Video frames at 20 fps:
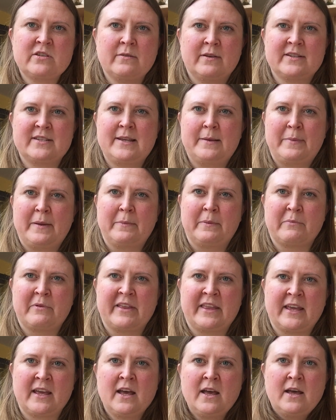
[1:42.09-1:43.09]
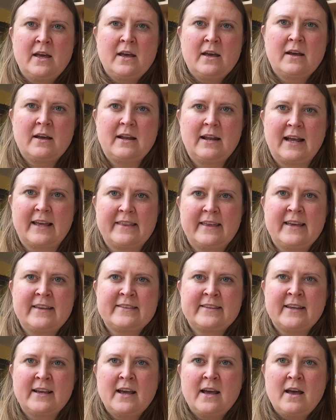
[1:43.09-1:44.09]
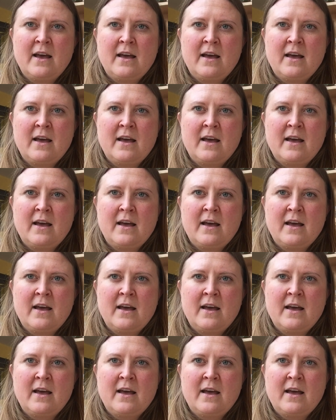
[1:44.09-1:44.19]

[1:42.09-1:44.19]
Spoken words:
So I see people breathing like this,